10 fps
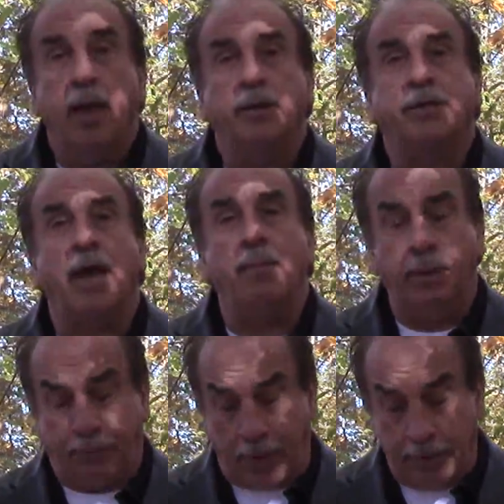And
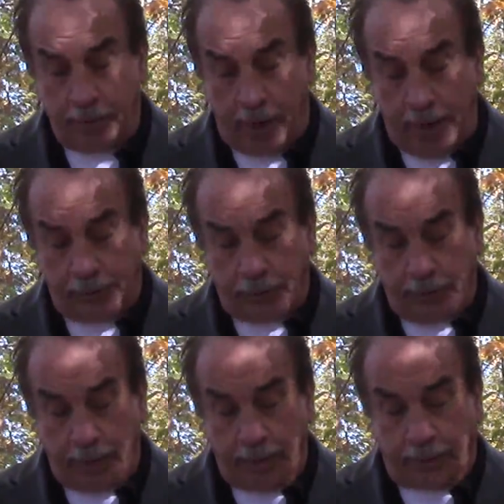Simon Peter
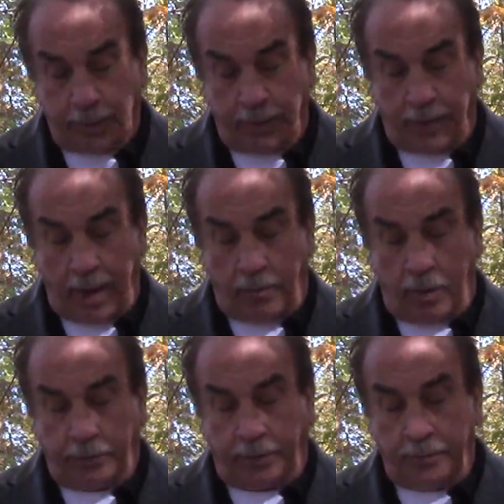answered and said, Thou
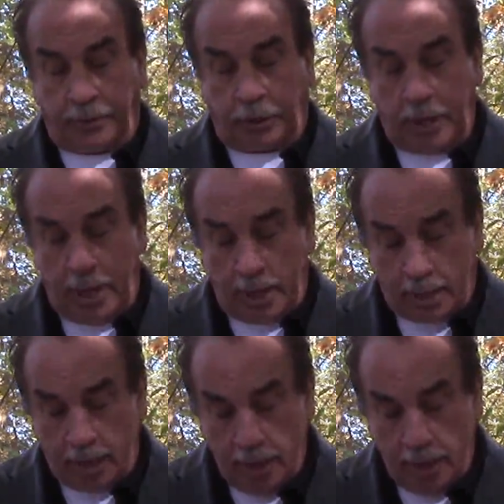art the Messiah,